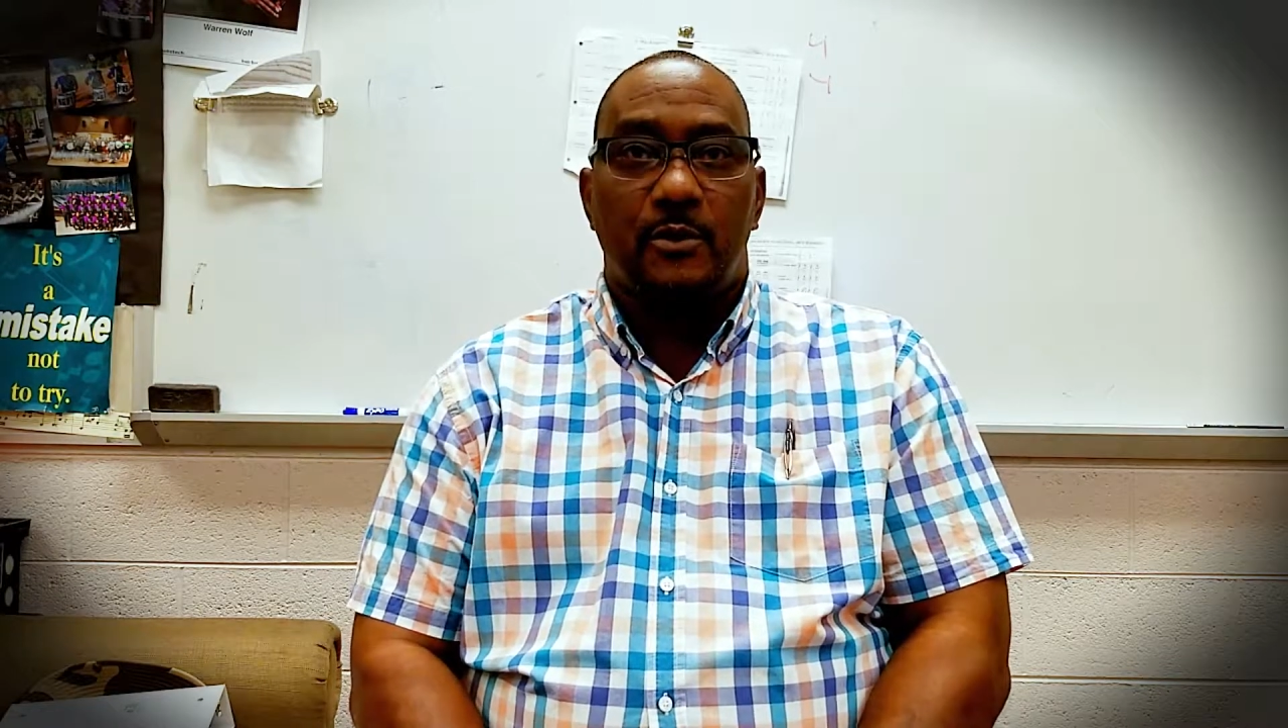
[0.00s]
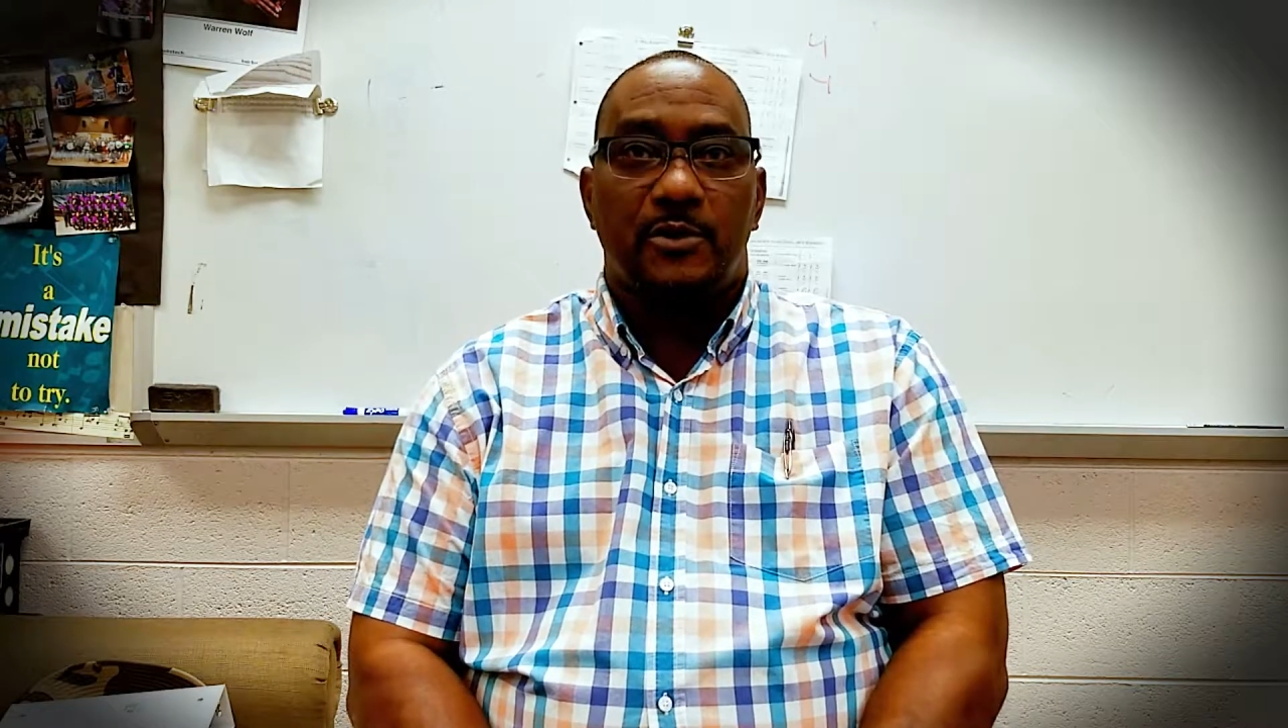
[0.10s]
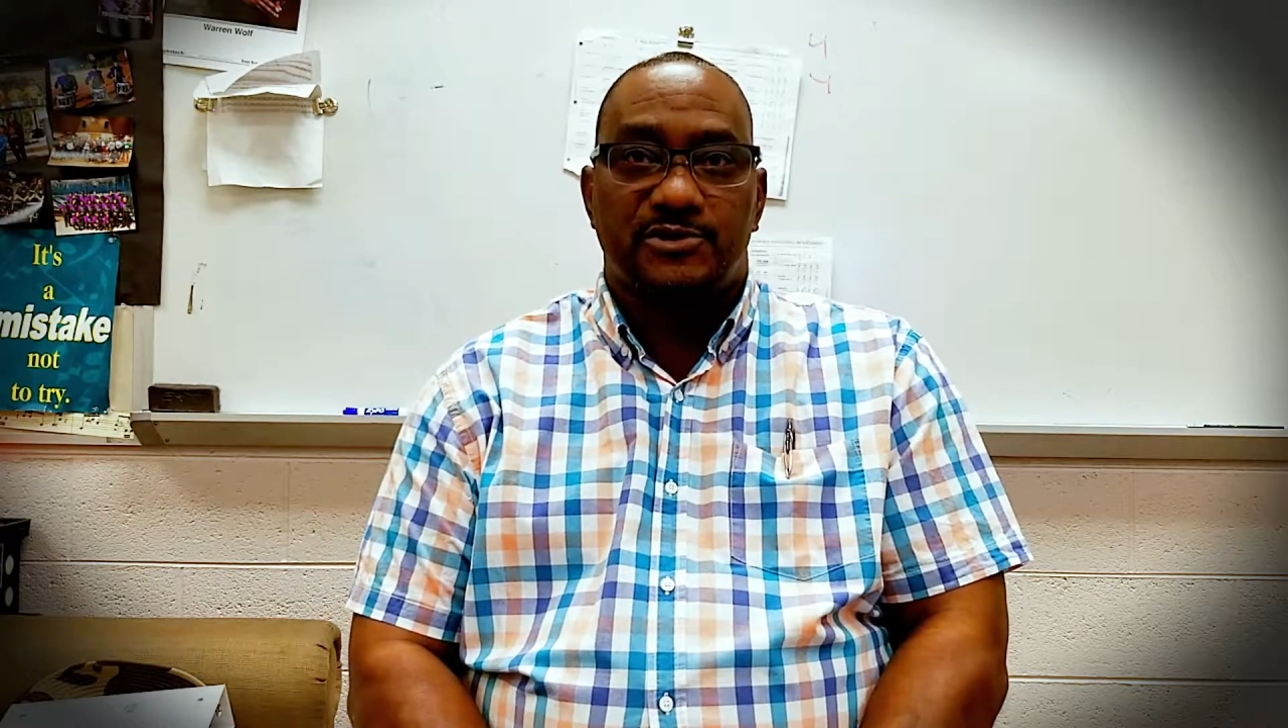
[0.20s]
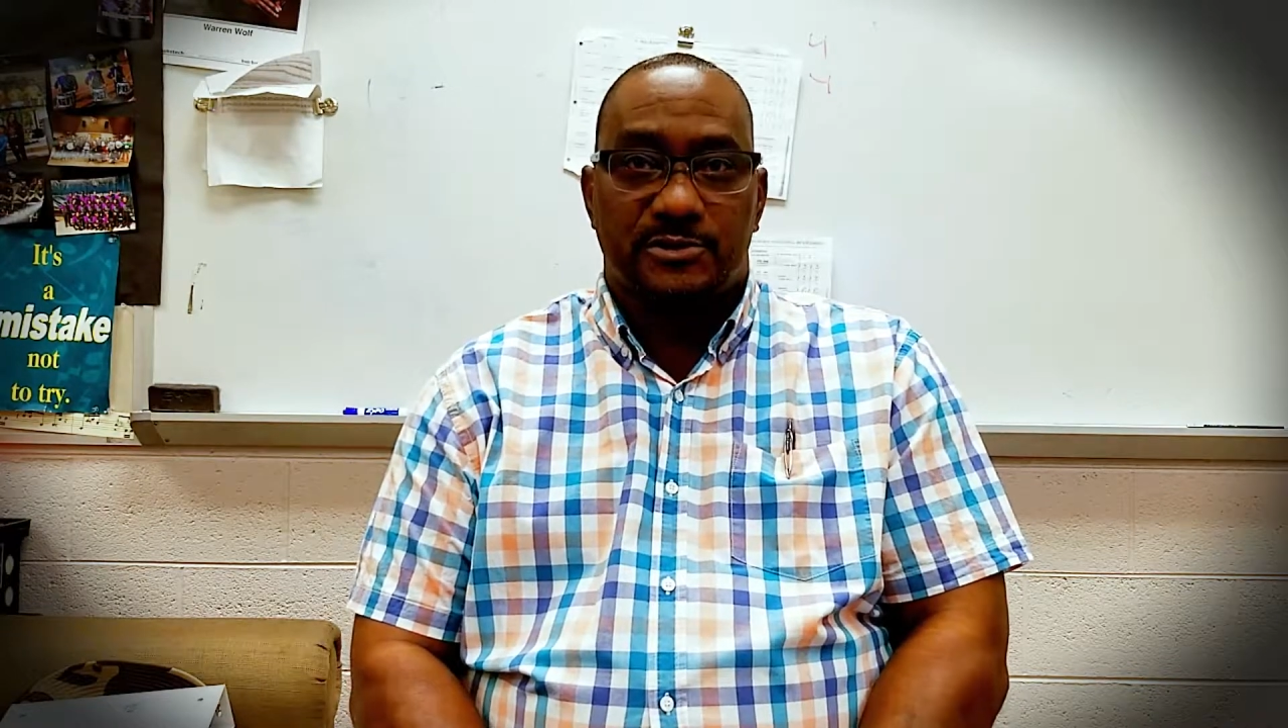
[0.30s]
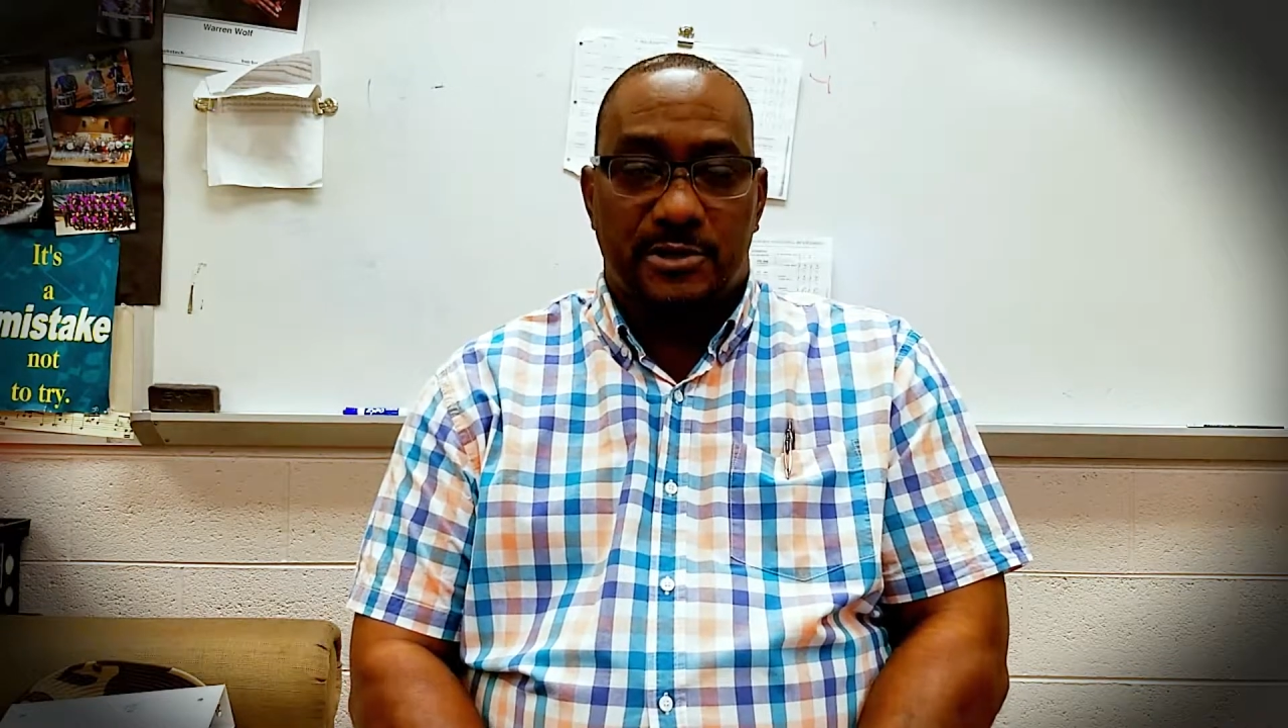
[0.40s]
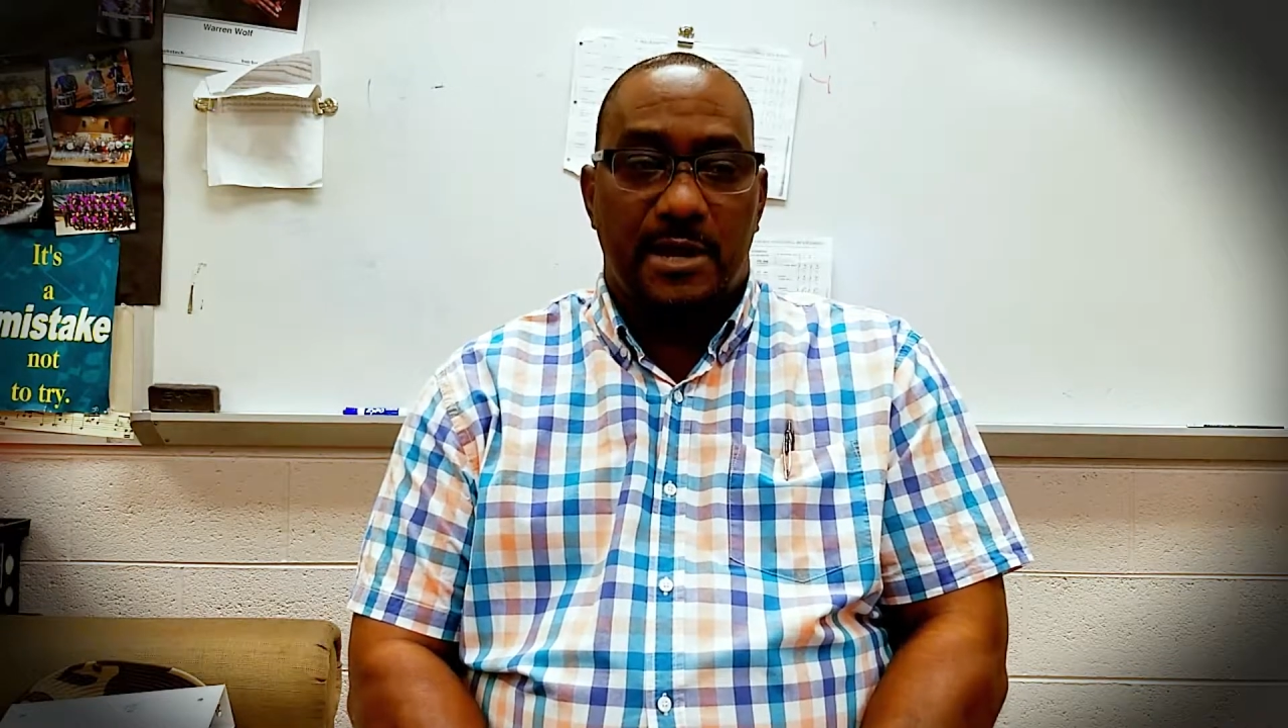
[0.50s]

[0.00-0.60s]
Roeser in